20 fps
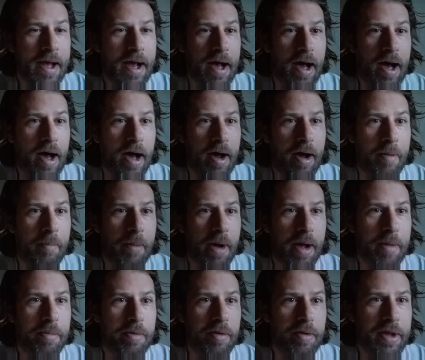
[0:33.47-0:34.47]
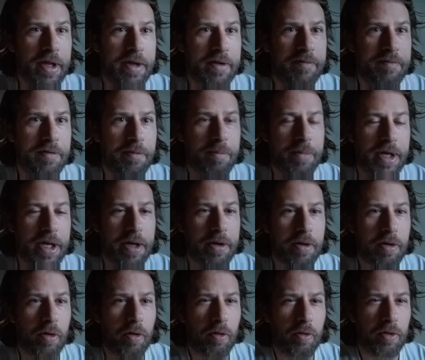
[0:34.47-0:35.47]
um, I believe the
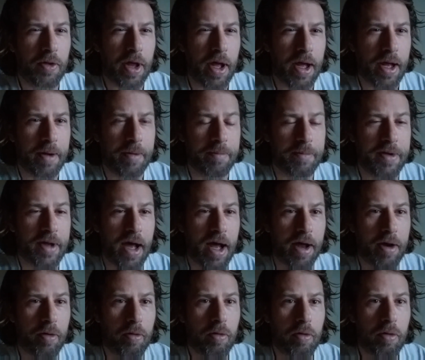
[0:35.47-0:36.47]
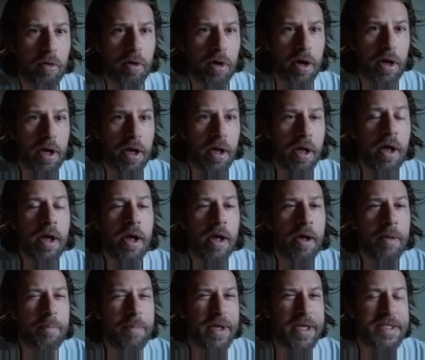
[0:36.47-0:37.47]
bitgoldmine.org,
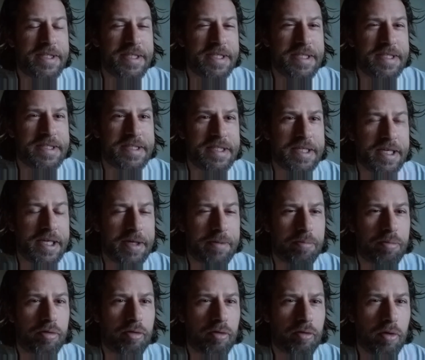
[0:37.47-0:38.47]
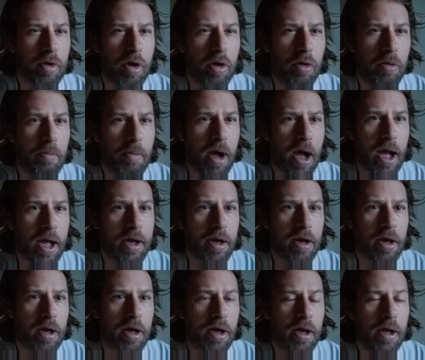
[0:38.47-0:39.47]
BTC Pro
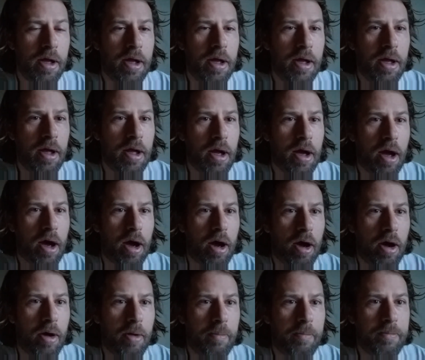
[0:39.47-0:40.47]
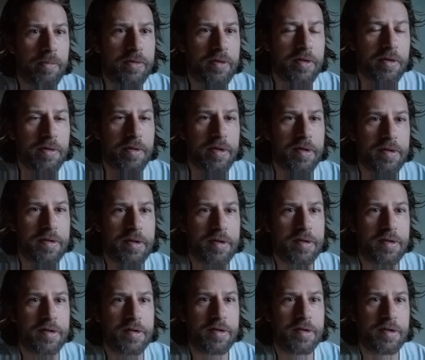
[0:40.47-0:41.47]
Miner. Um, so this
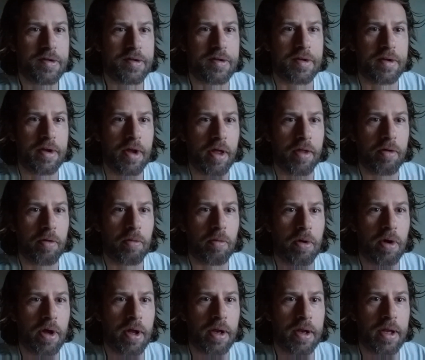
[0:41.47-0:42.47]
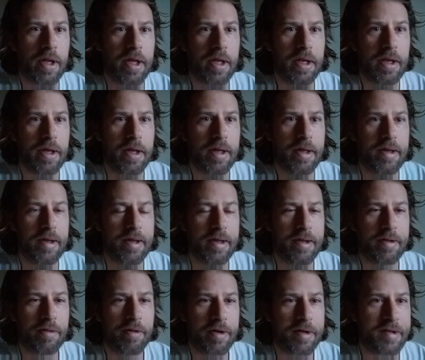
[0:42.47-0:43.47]
this is just another one that it,
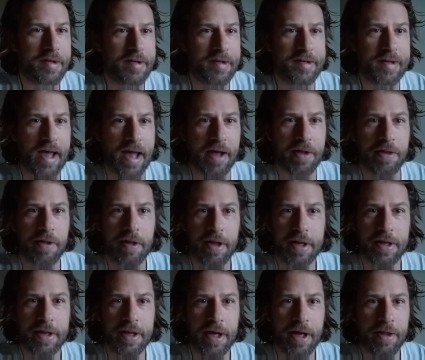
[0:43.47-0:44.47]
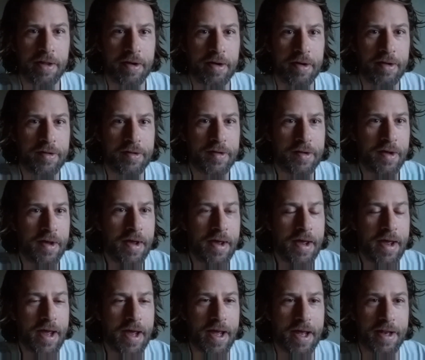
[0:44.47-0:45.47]
it looks exactly like the others
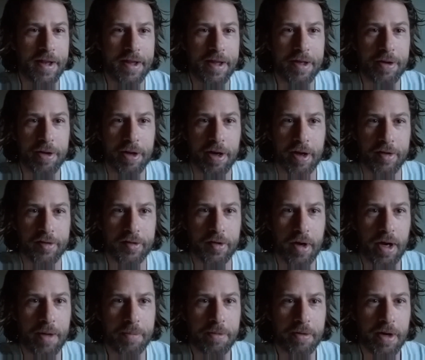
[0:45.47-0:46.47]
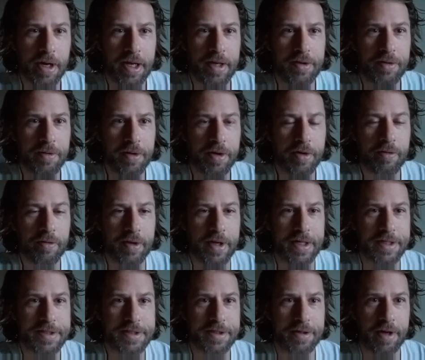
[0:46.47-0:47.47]
and that you can also upgrade to
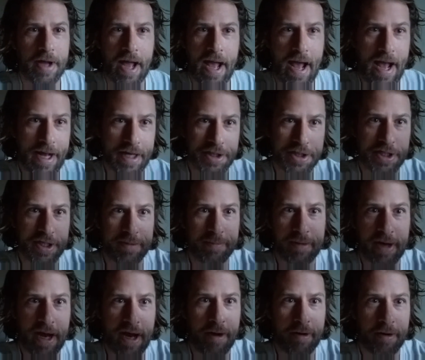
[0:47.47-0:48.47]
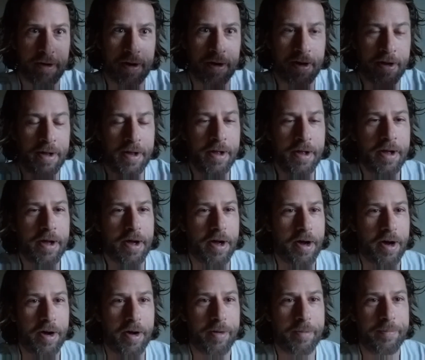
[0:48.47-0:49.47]
increase your hashing power.
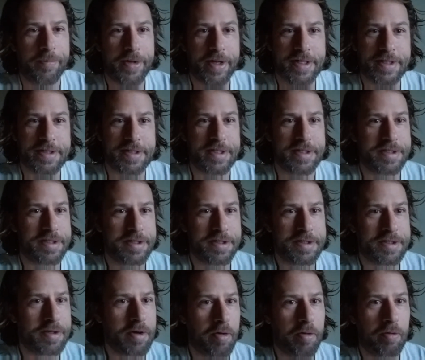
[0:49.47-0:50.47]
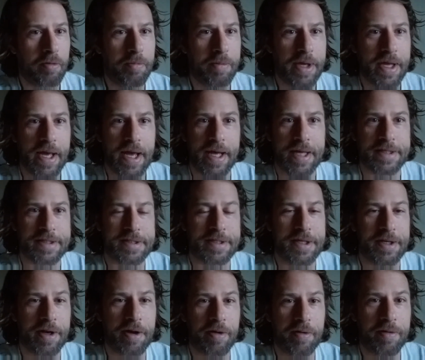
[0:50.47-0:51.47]
Um, it's it's just total BS.
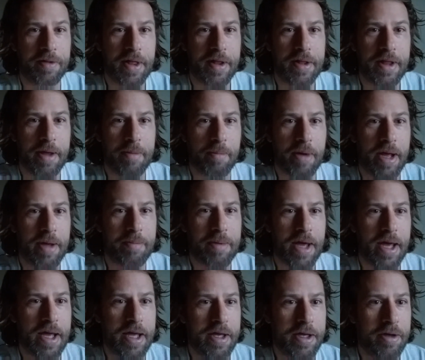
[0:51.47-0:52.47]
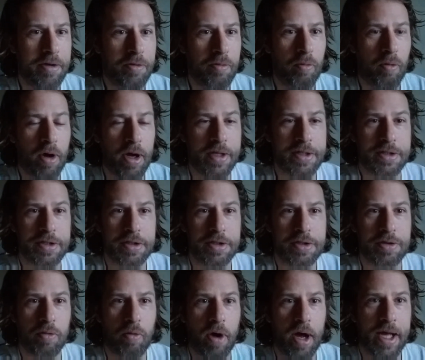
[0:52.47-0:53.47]
You know, they, they might pay you once or
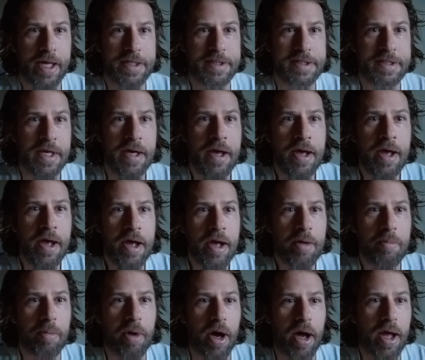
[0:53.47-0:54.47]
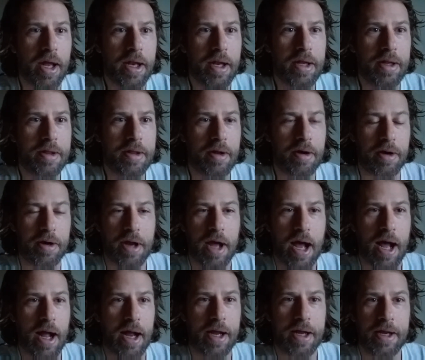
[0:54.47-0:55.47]
twice, but they're
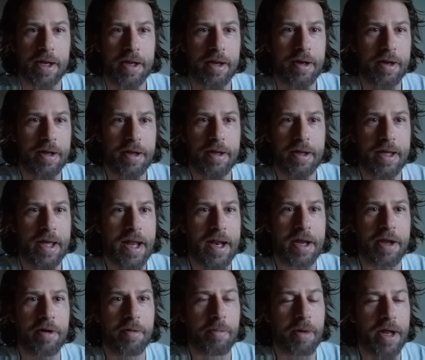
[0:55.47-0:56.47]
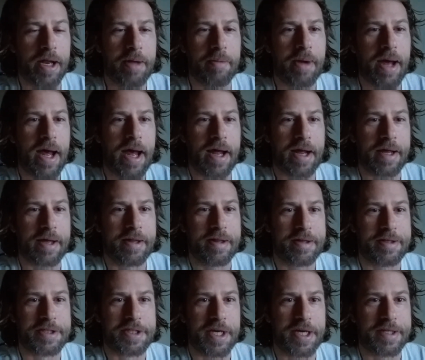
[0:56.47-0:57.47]
not getting your money back.
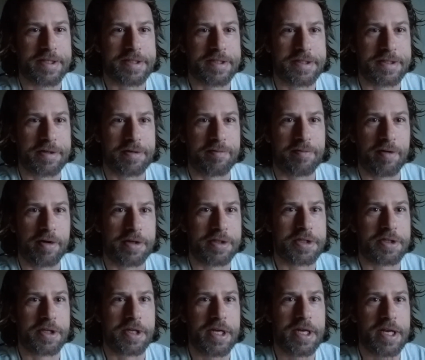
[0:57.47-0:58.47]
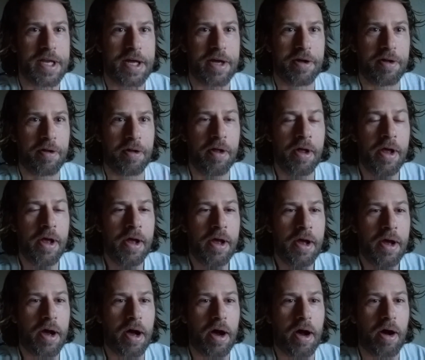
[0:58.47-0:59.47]
The chances are virtually nil.
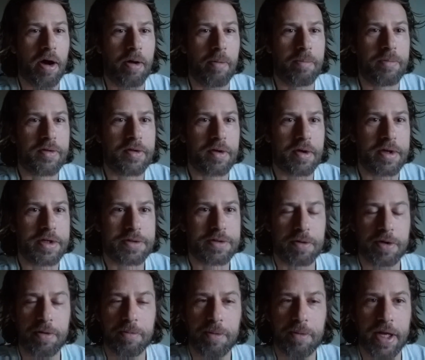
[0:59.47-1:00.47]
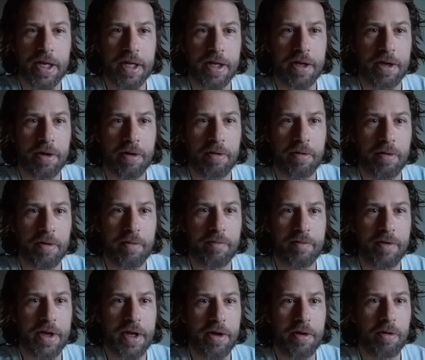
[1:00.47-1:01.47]
Um, so I just want to make you know a
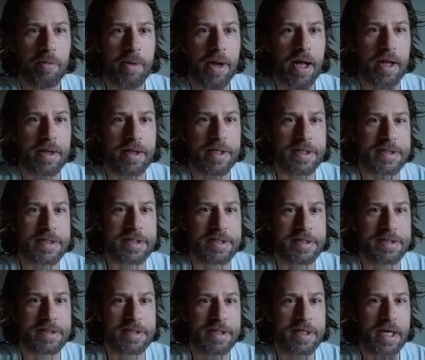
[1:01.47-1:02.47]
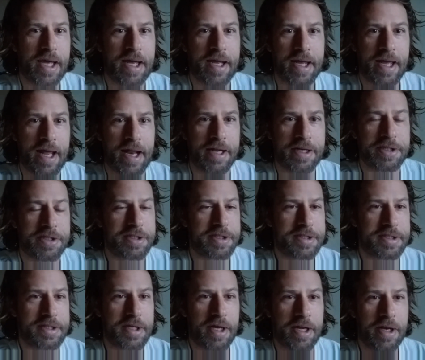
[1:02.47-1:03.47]
video about this because again, it's just